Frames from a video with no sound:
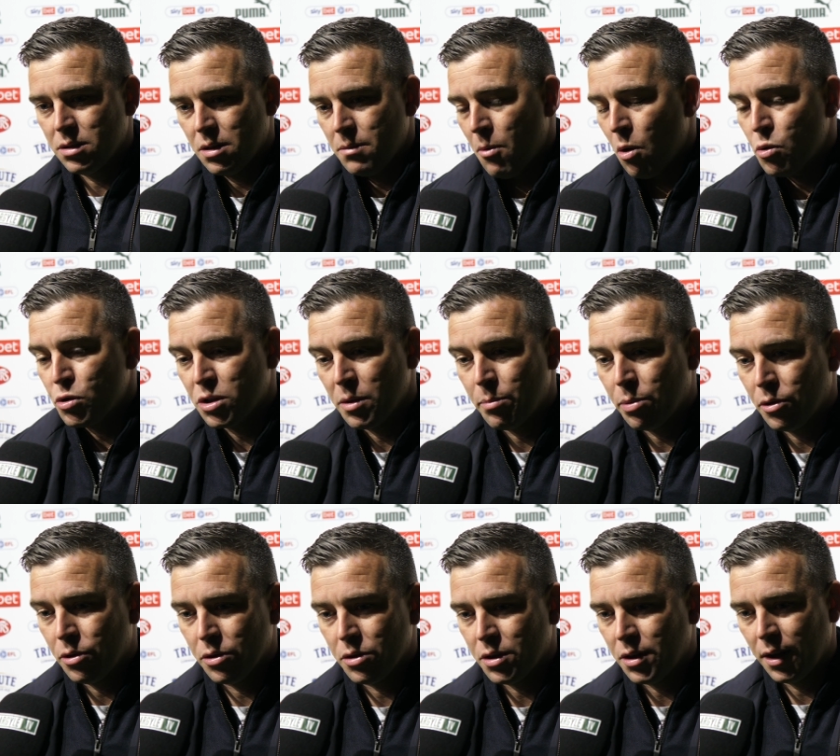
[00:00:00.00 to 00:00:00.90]
the most
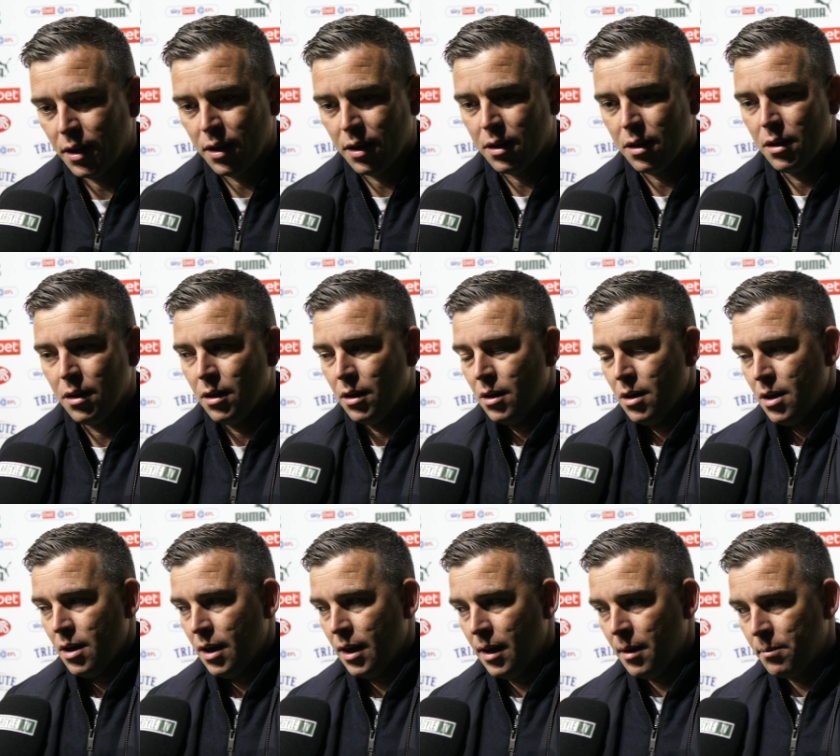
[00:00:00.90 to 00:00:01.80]
important thing.
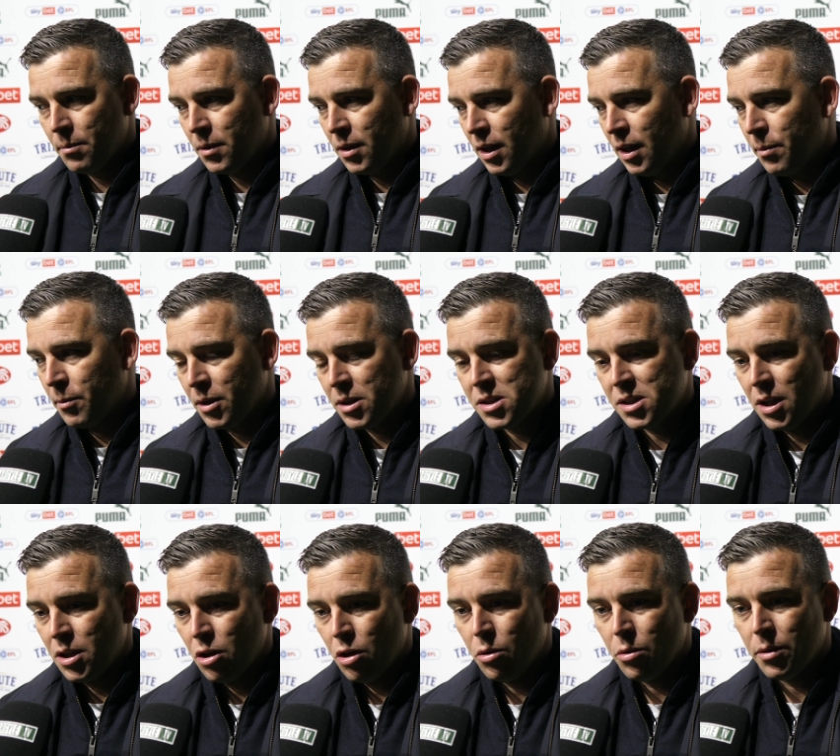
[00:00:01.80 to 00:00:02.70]
Keep
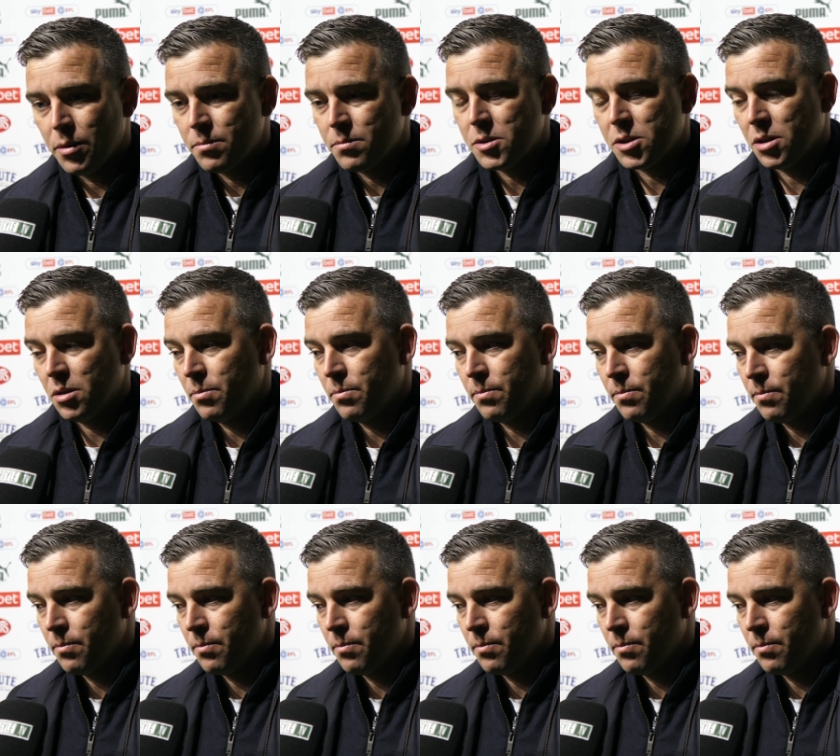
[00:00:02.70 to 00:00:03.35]
continuing to